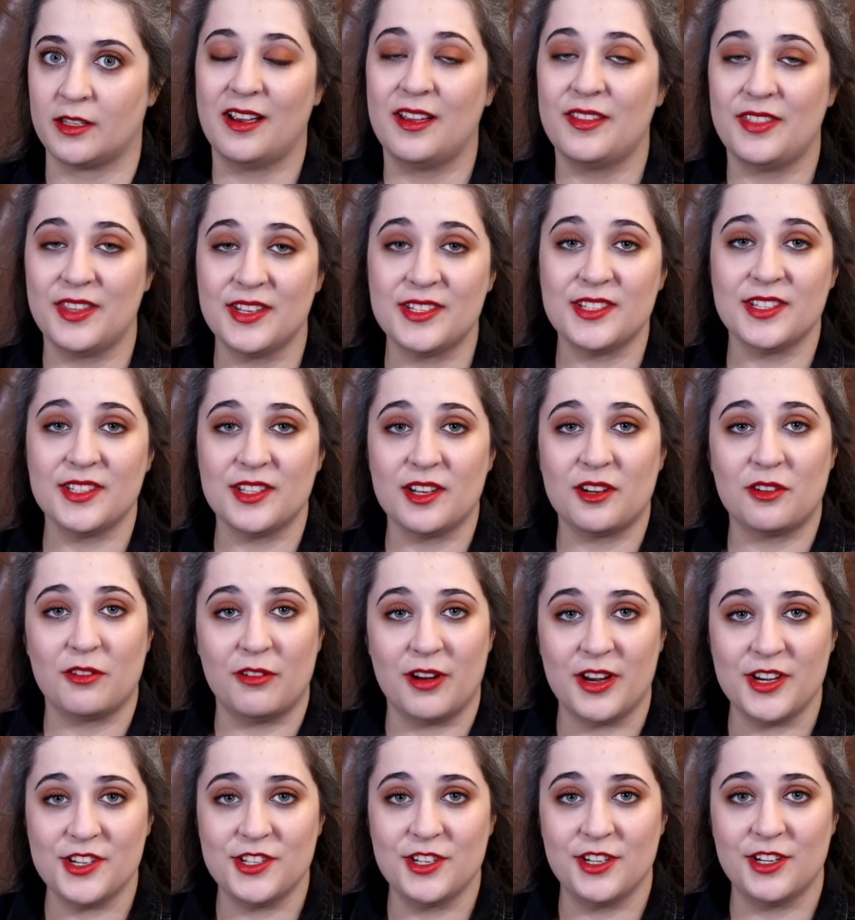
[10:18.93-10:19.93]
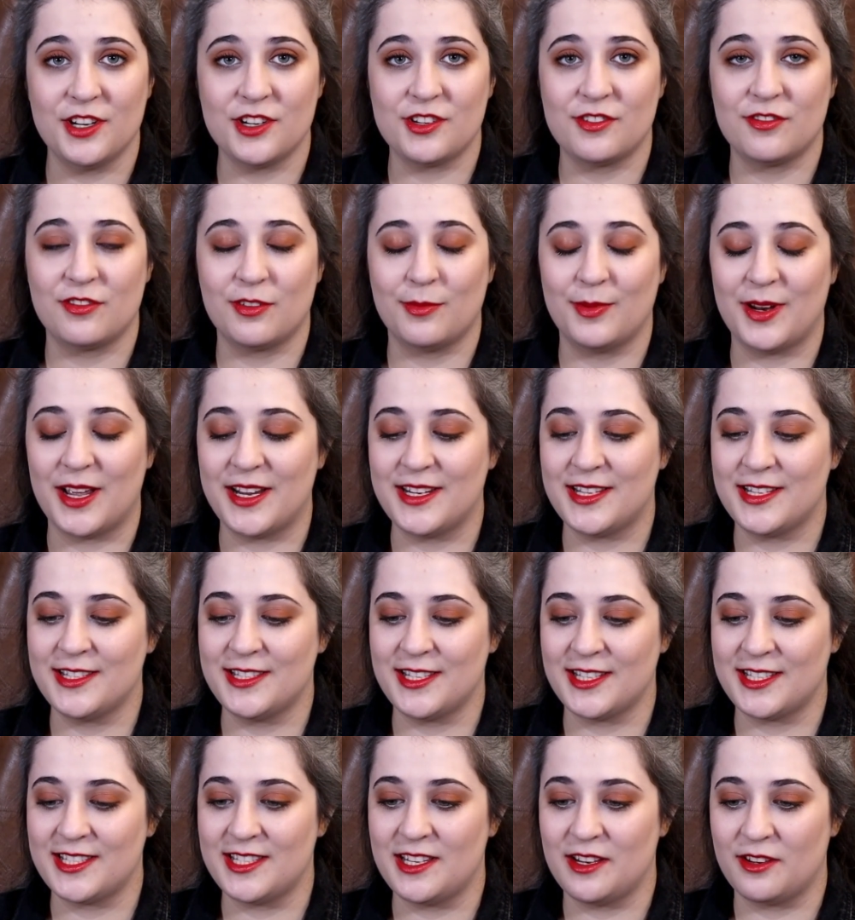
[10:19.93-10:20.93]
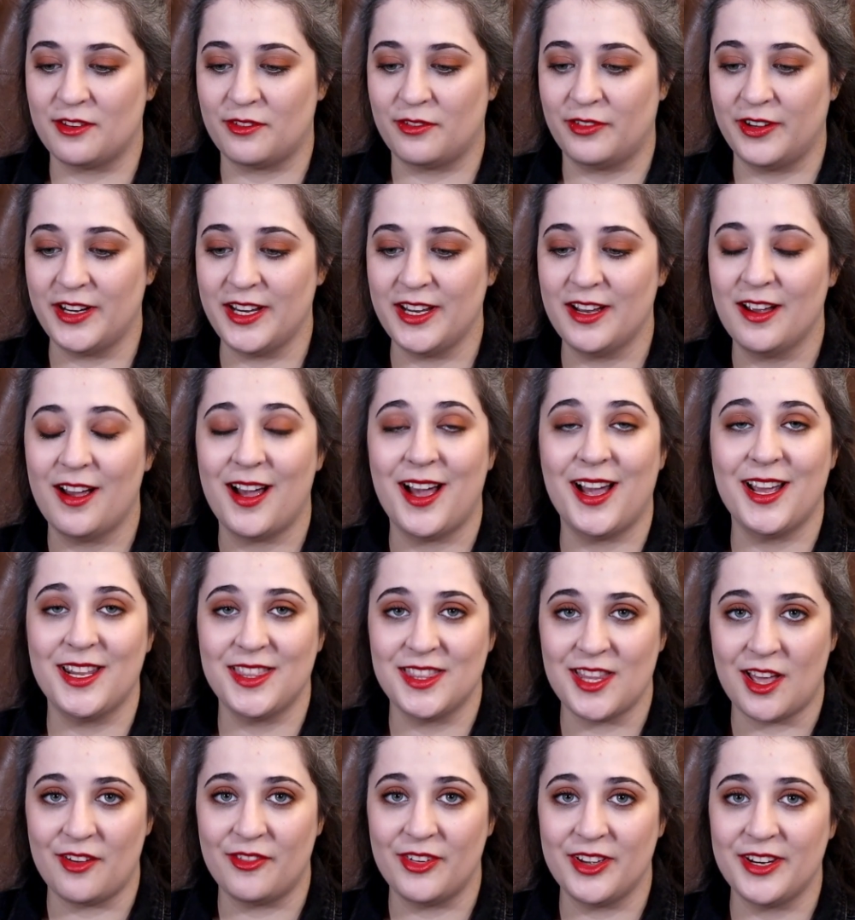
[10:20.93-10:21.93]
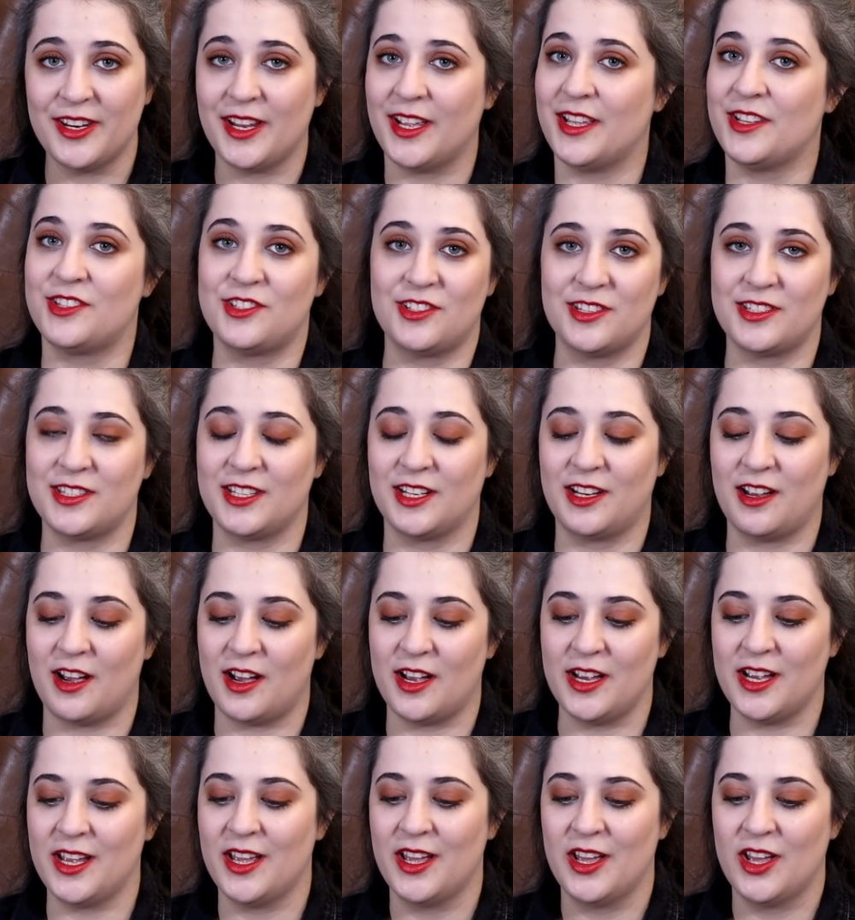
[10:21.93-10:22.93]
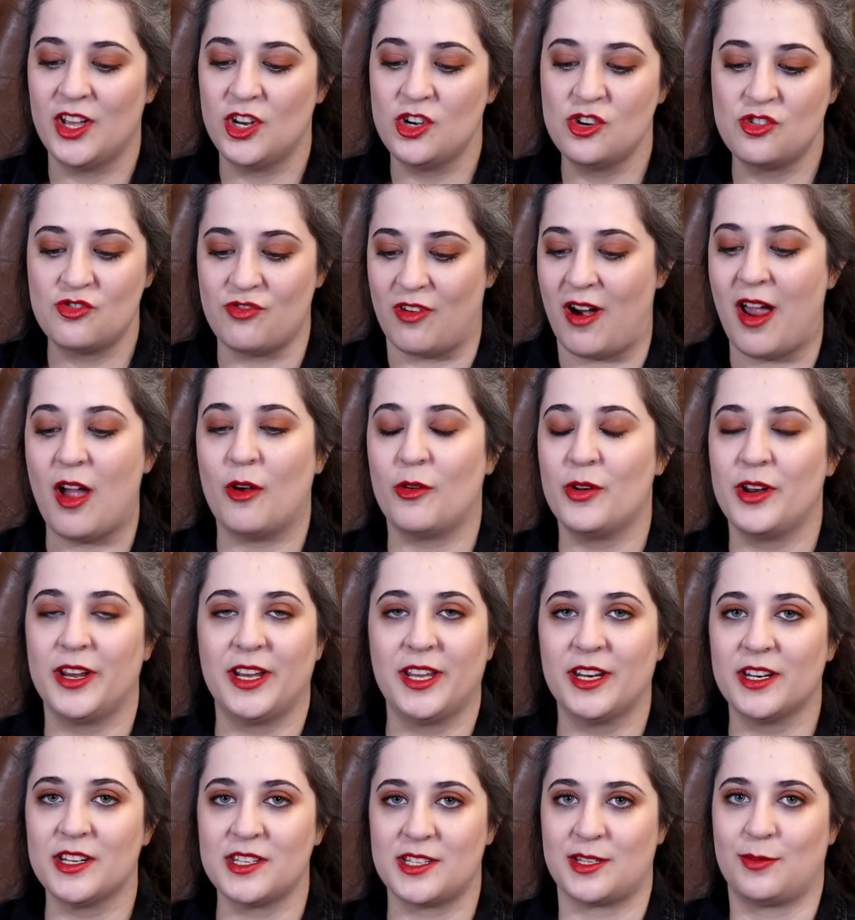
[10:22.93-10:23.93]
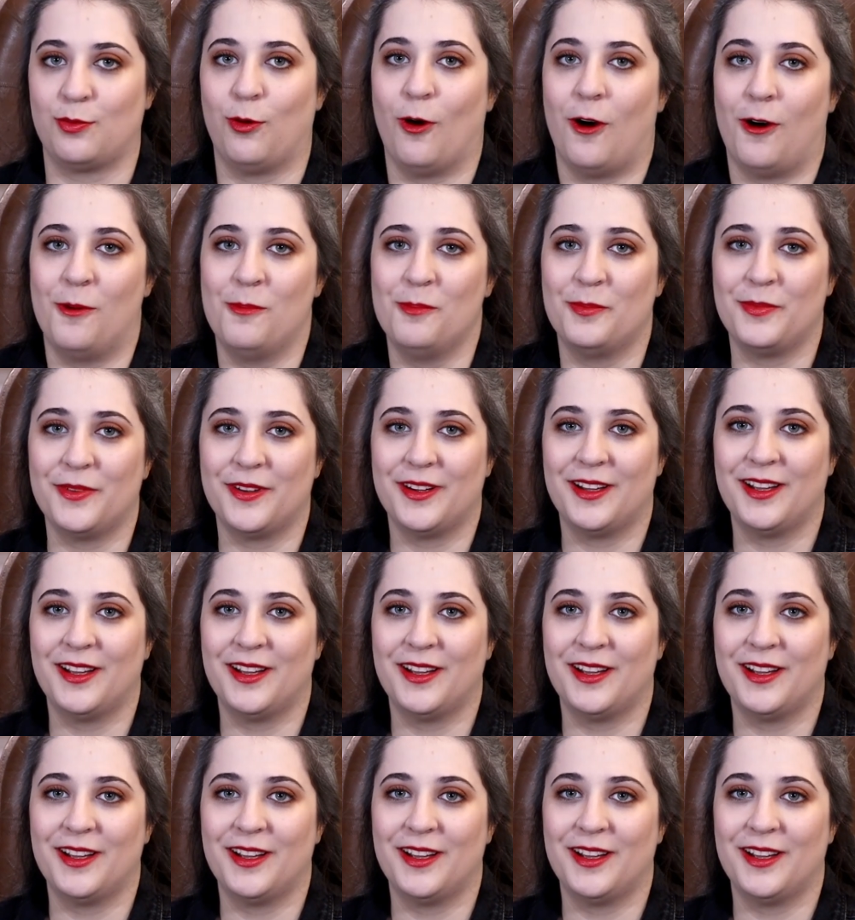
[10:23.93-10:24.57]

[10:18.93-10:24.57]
This is a Croatian edition from 1963. I love it. It's just a guy drowning in a swamp.